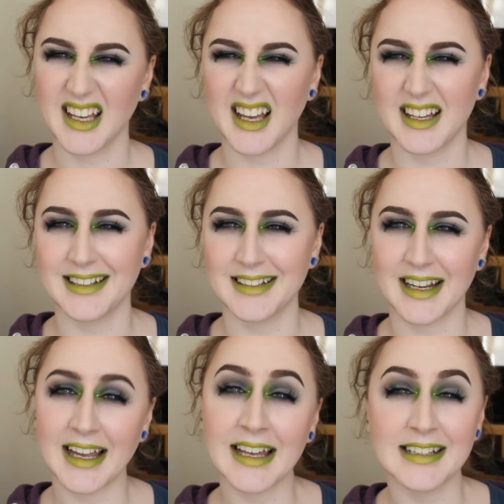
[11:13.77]
And then
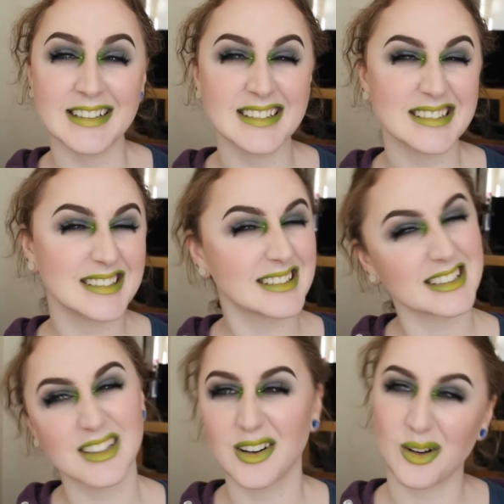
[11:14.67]
again, it's
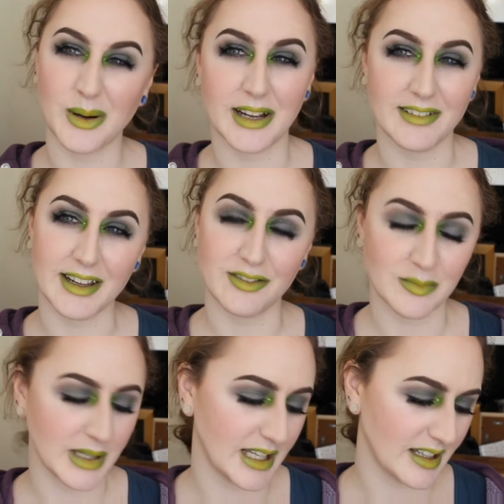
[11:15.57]
not quite right for
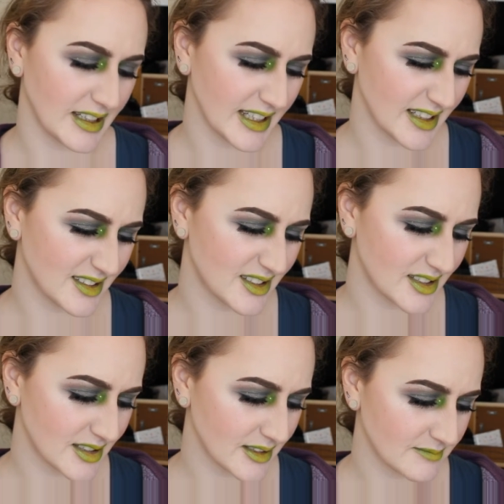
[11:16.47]
me.
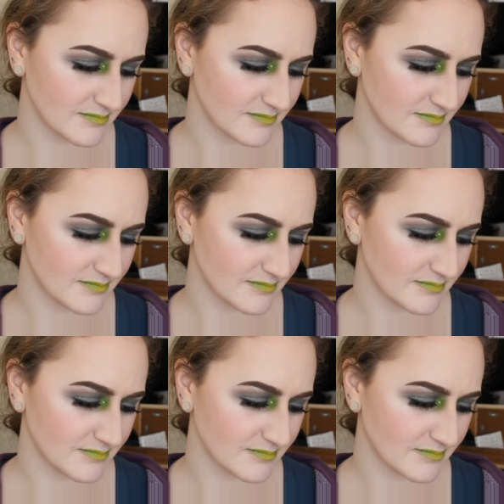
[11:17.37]
It's